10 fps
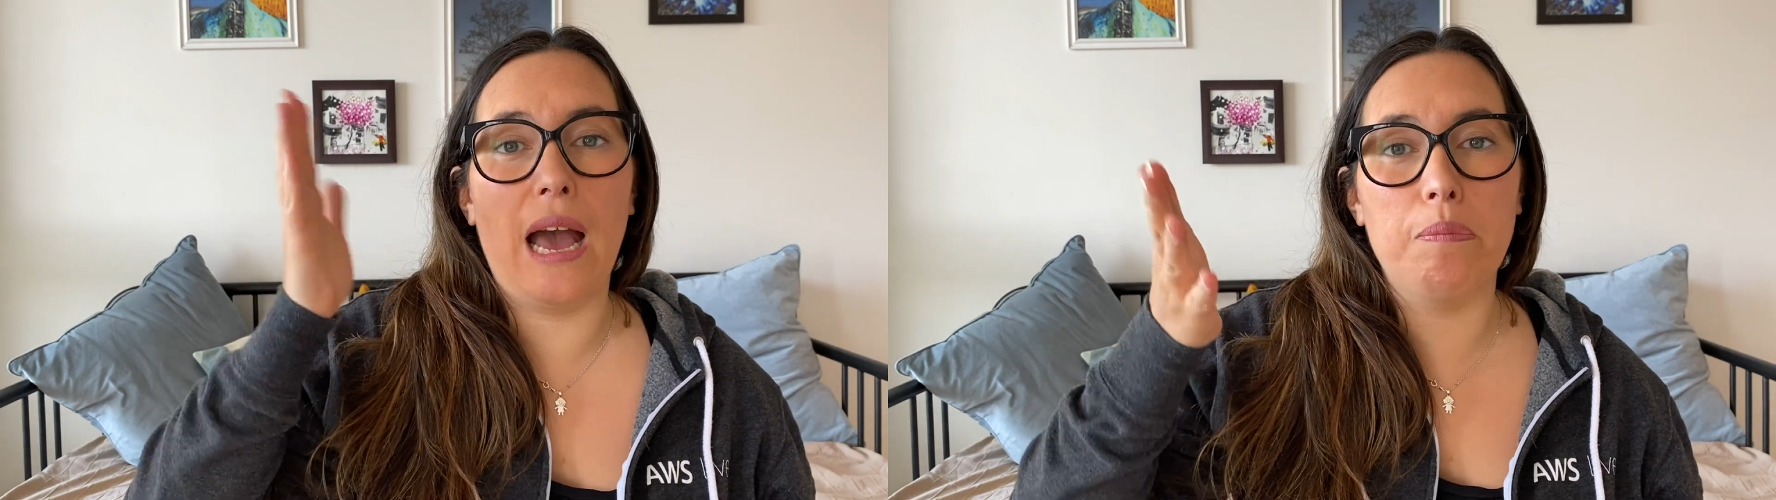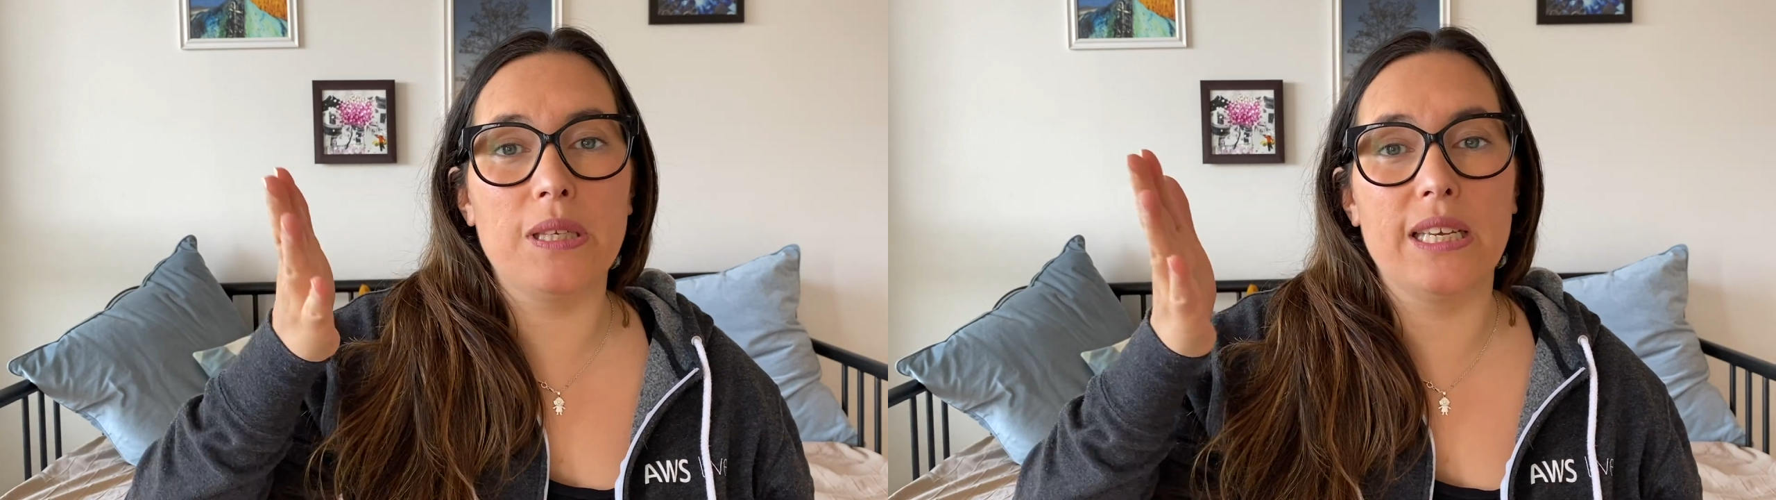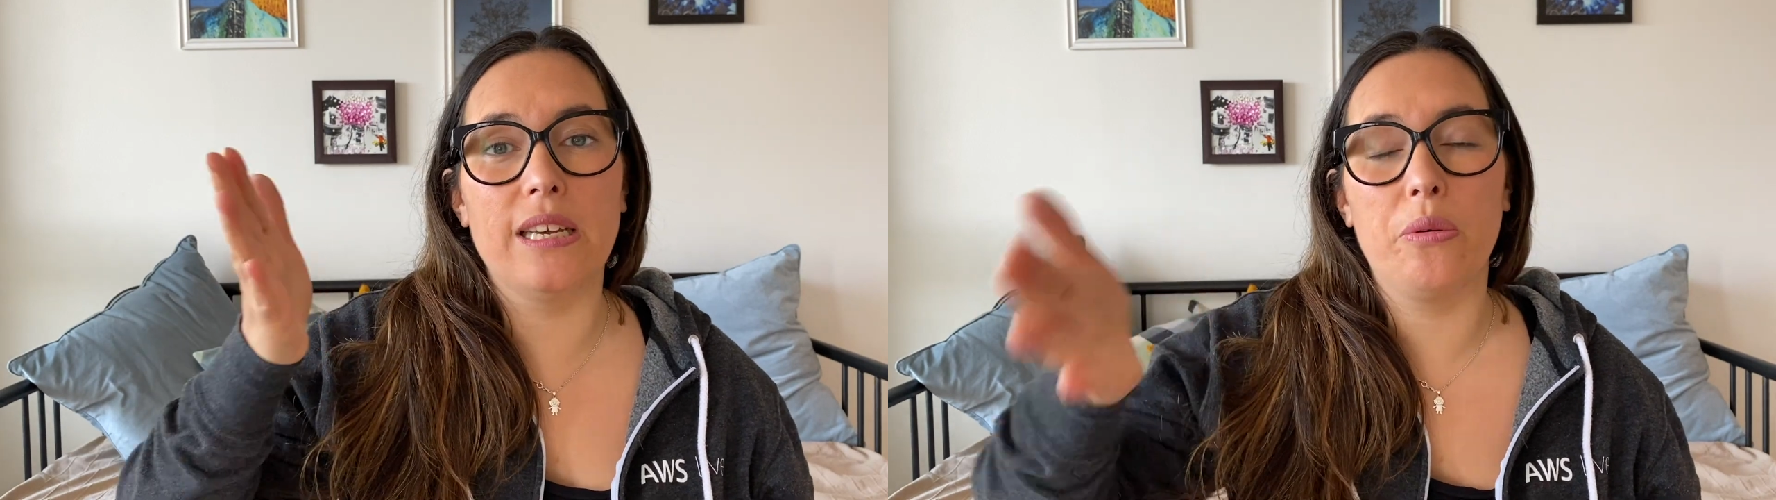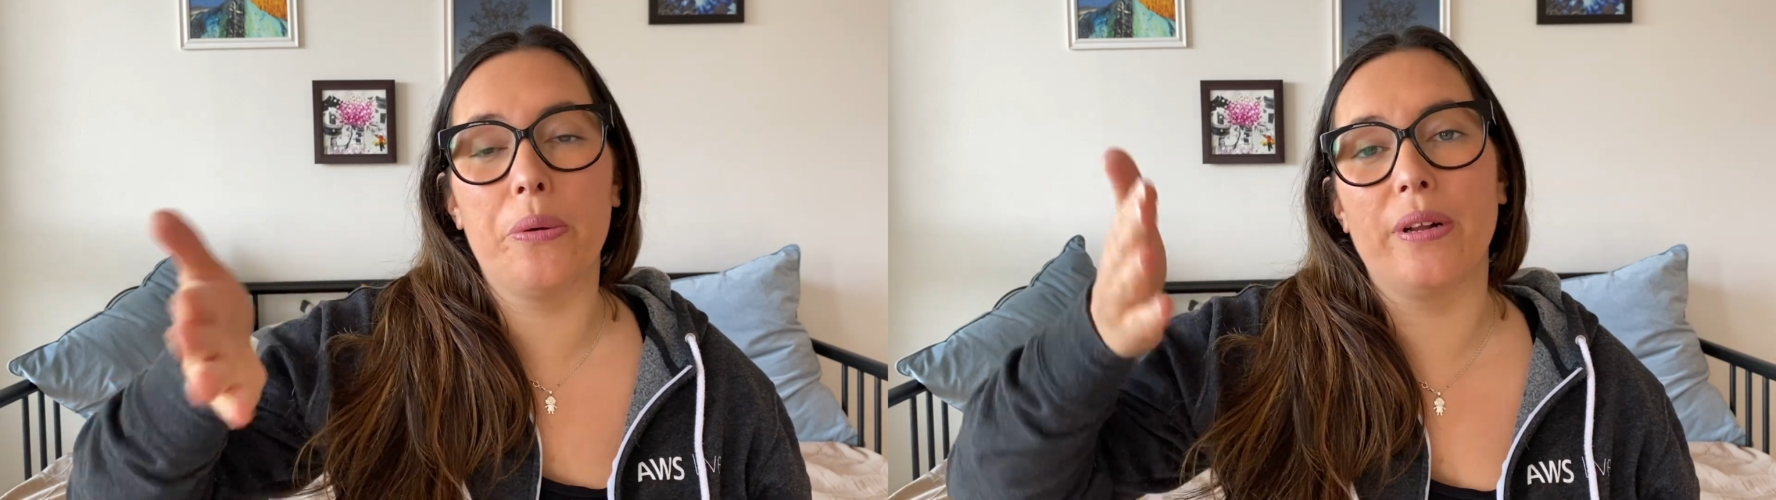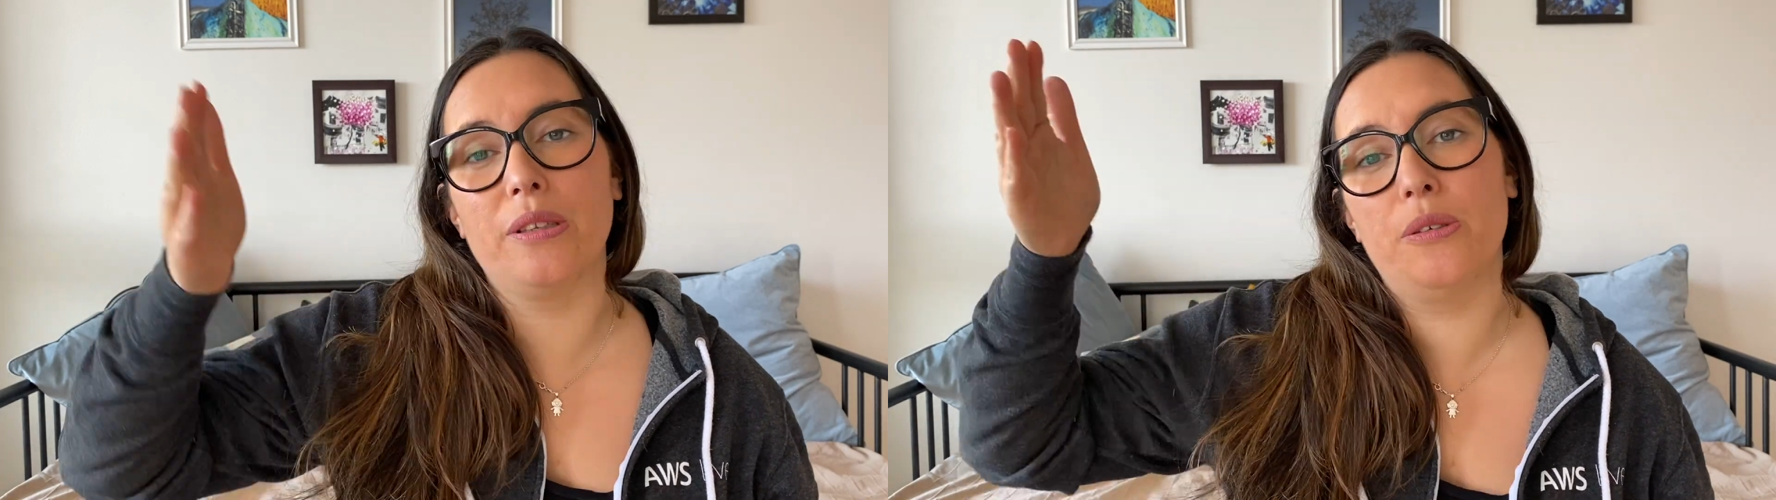AppSync we
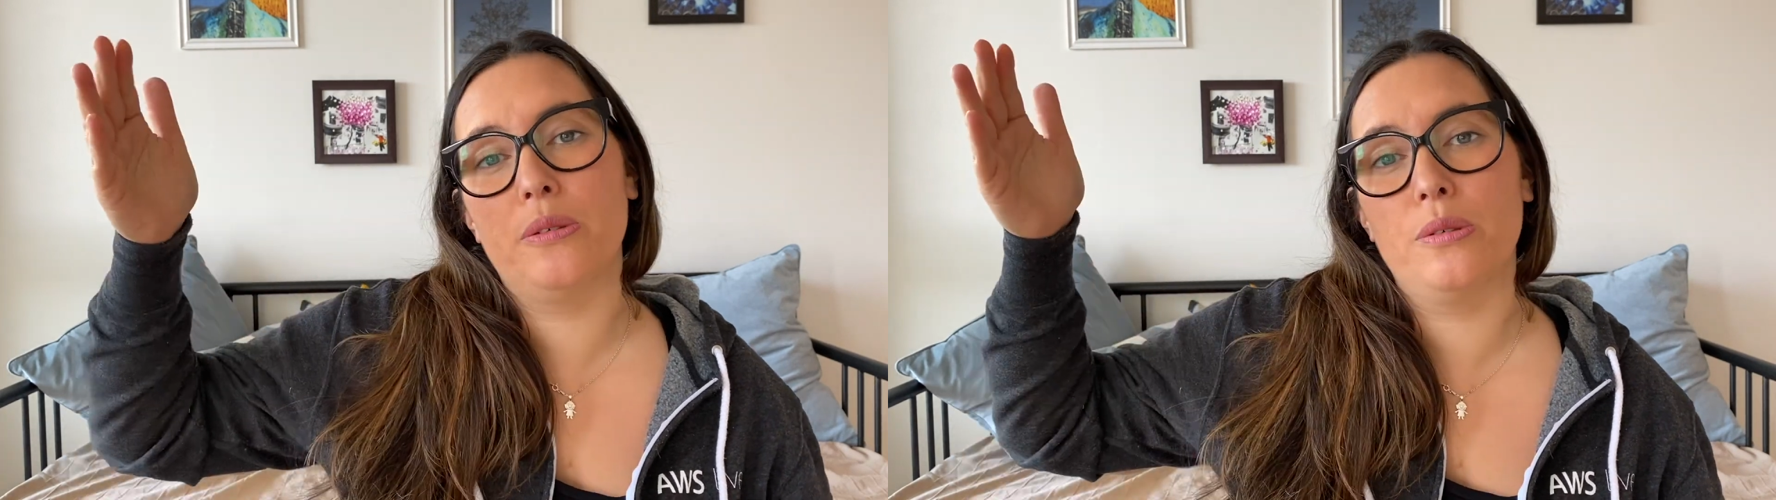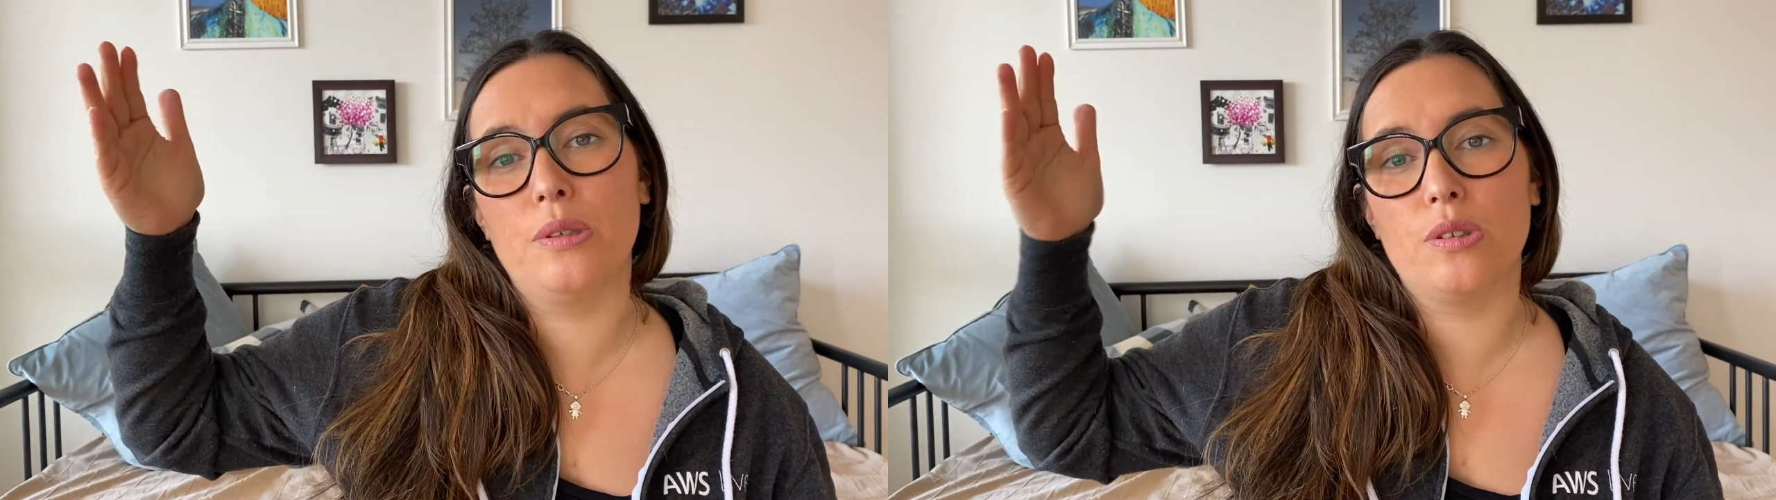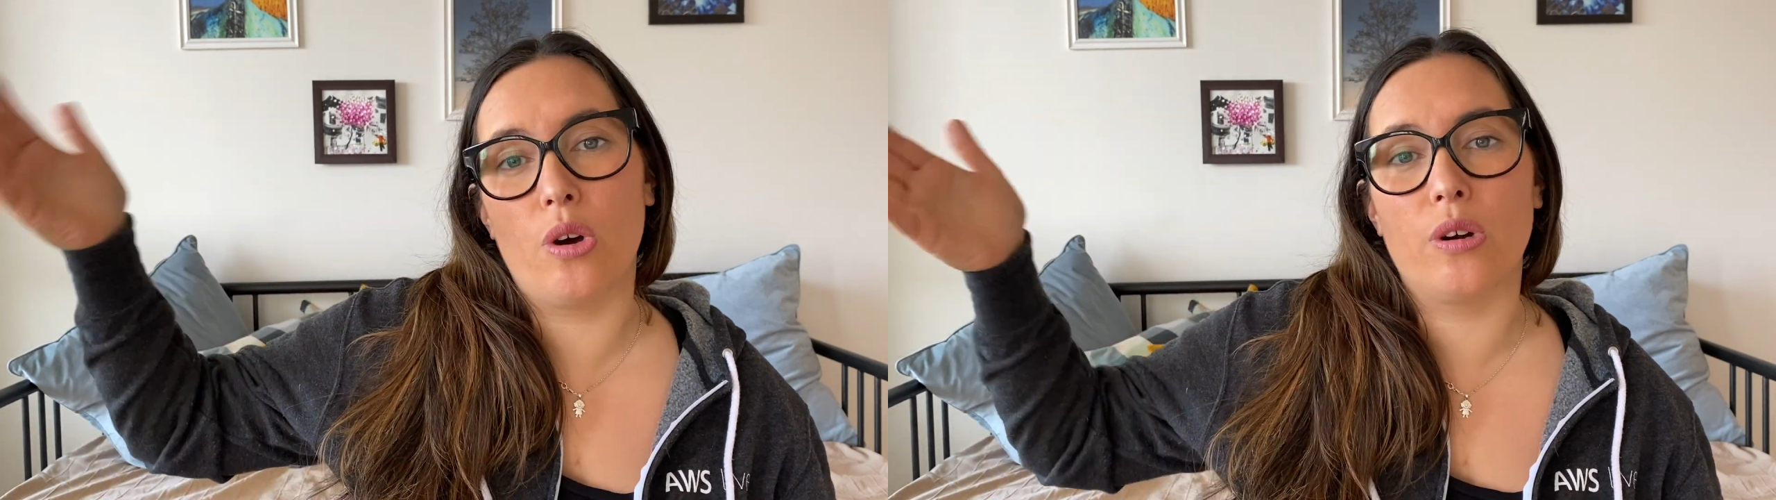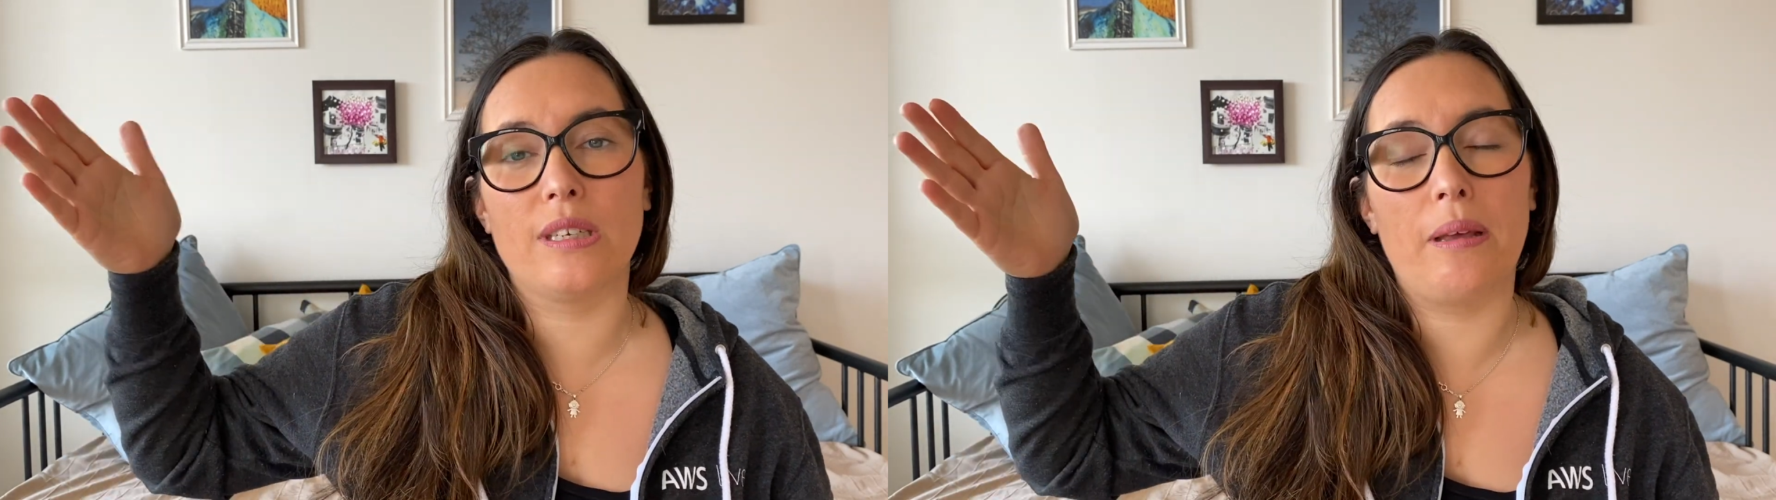want to store